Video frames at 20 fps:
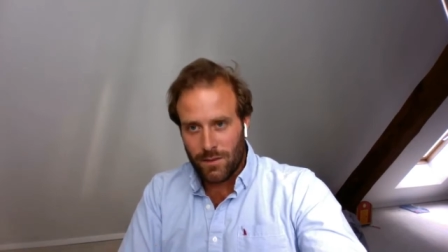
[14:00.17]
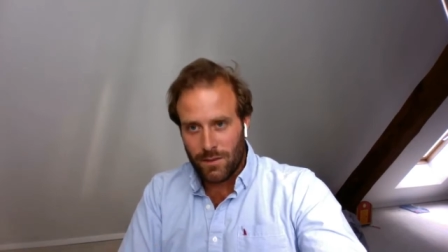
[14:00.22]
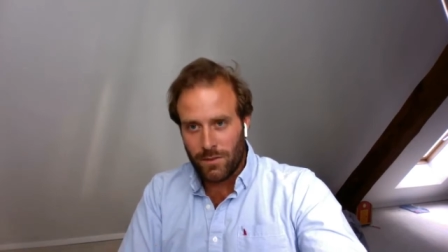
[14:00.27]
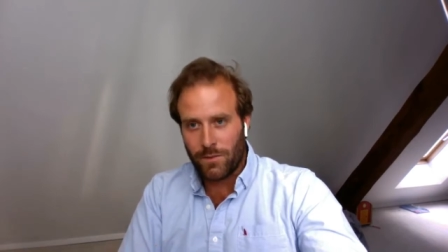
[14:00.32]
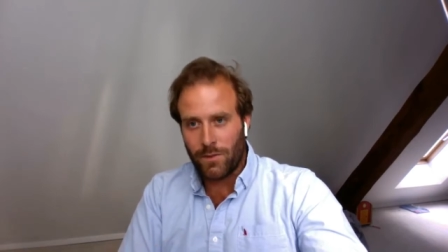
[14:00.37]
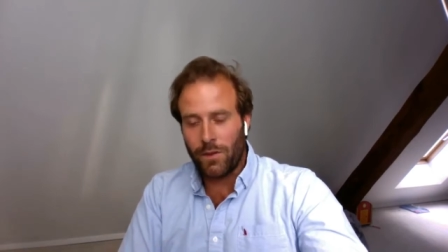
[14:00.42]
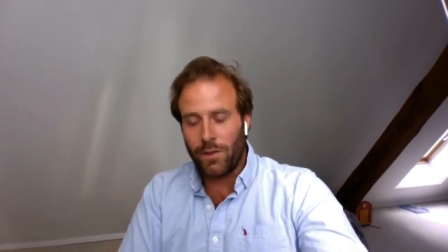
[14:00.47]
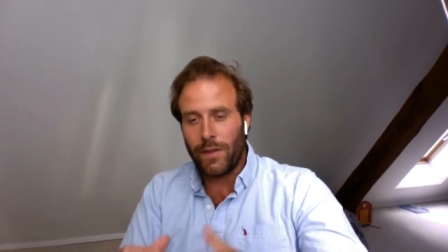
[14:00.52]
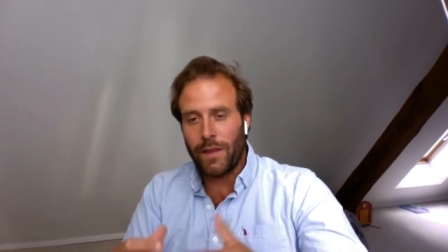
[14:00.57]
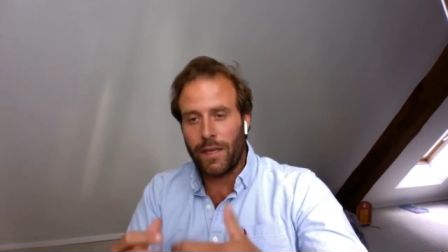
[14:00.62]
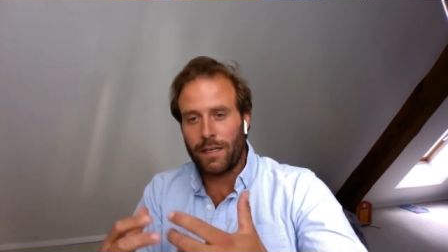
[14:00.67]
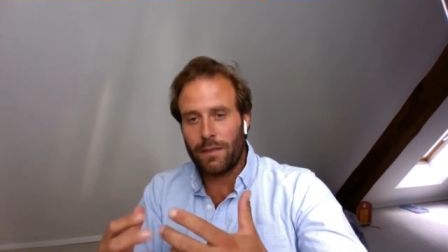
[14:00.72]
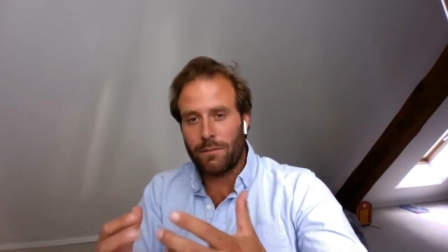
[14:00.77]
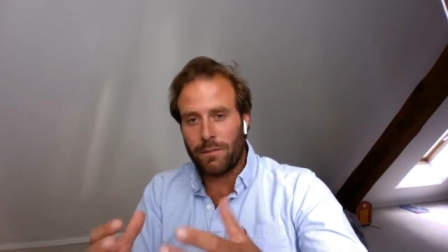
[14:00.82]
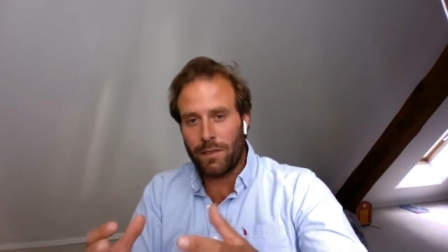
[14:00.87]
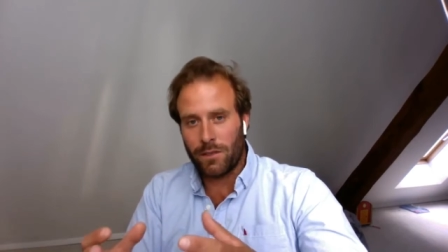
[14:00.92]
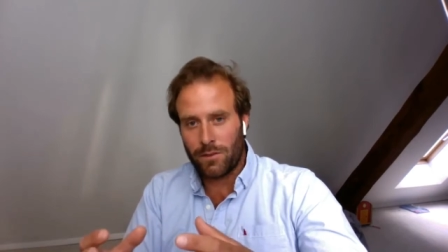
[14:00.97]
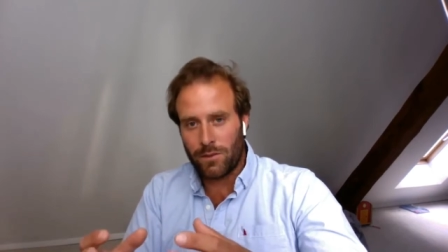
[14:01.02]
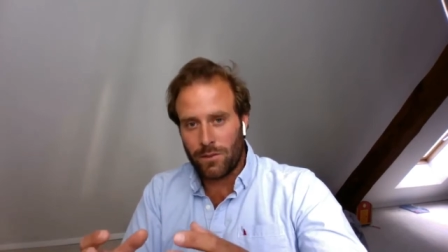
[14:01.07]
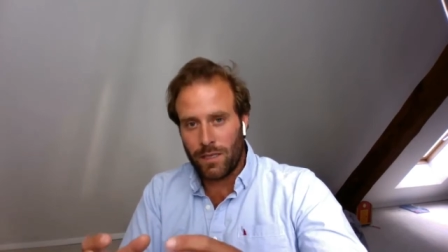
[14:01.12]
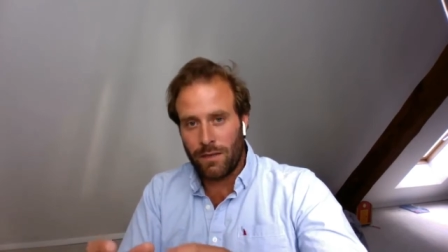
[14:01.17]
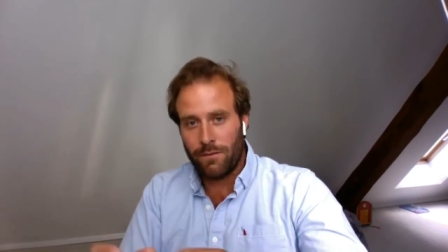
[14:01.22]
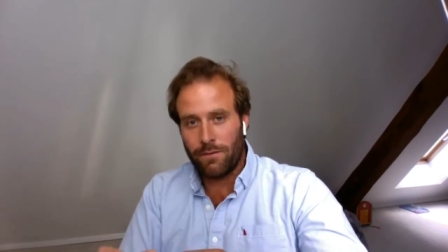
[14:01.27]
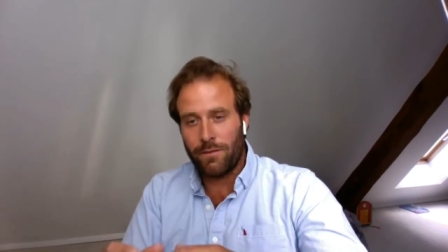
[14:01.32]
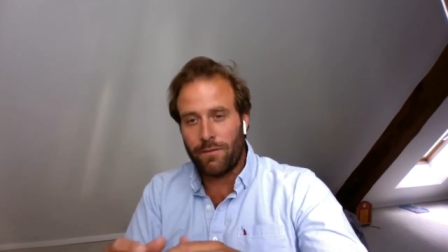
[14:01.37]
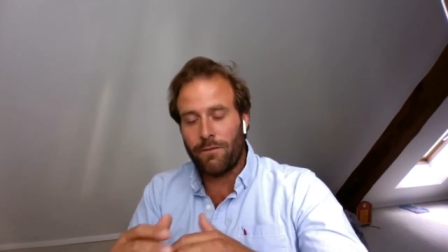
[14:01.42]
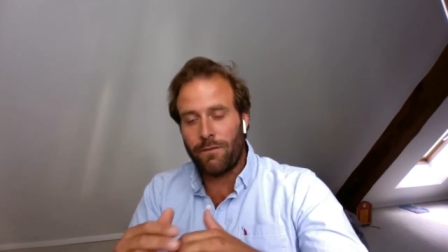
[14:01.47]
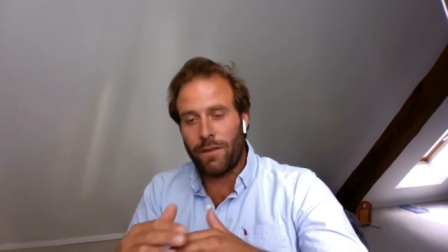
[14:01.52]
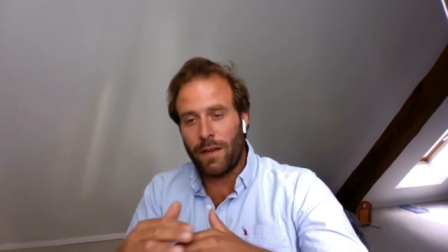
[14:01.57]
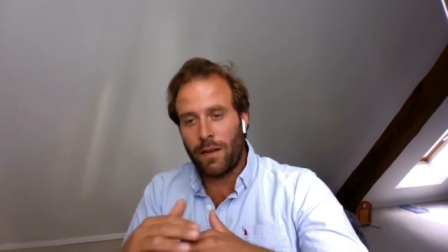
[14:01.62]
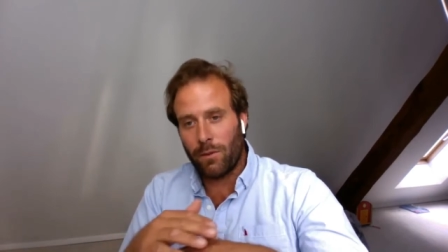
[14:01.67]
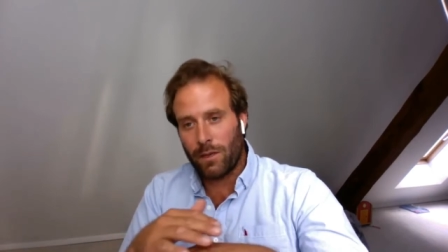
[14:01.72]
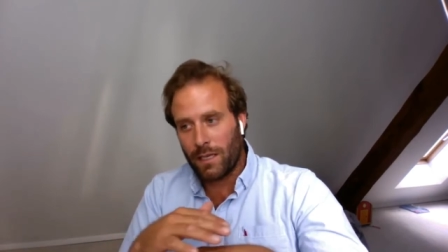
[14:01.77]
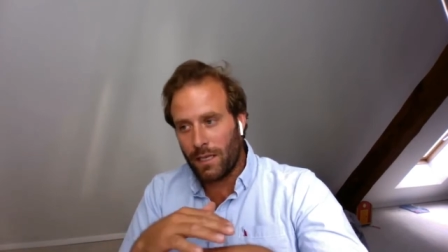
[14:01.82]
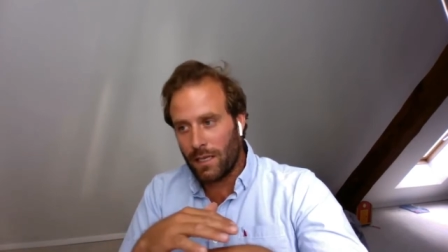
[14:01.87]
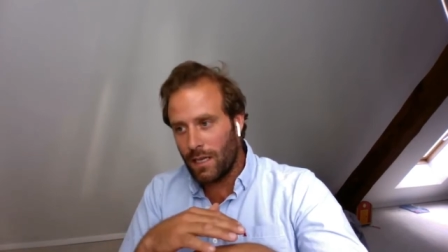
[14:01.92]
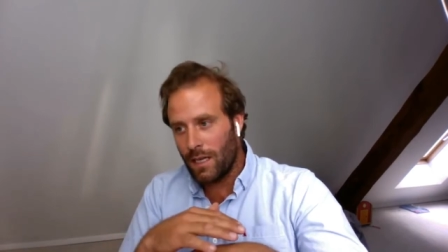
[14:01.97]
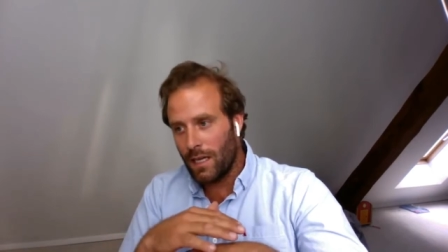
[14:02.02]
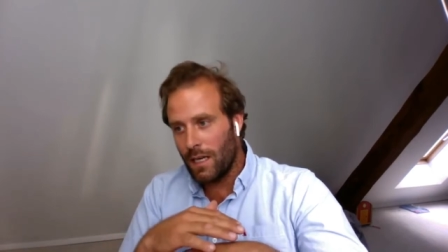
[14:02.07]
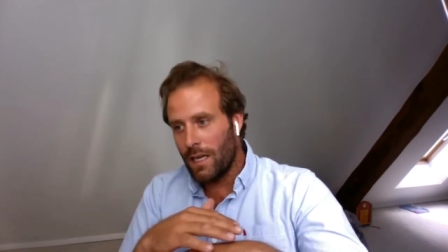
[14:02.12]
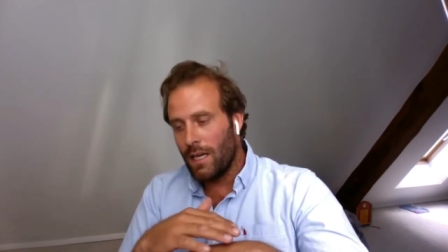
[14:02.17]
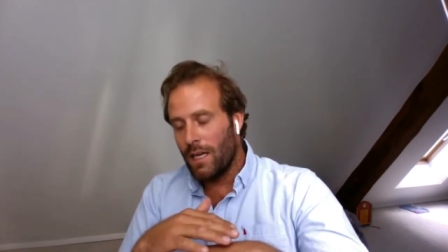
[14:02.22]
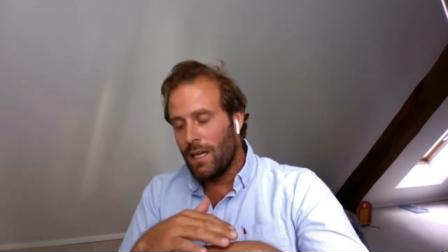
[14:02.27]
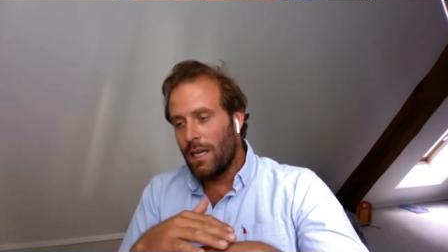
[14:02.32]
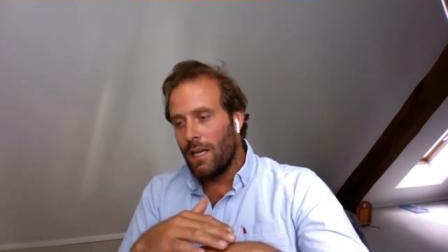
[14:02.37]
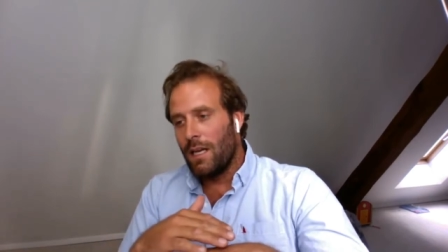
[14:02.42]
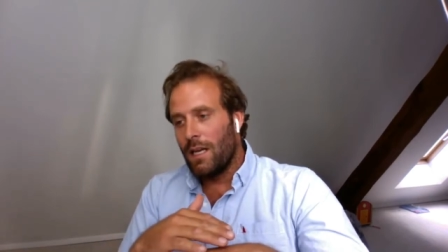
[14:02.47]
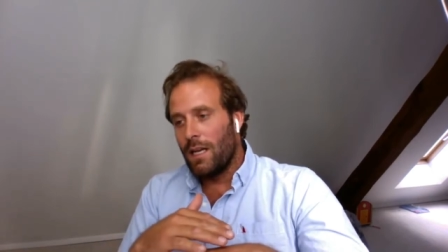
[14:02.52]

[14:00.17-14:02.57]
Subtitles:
So if you think about, you have very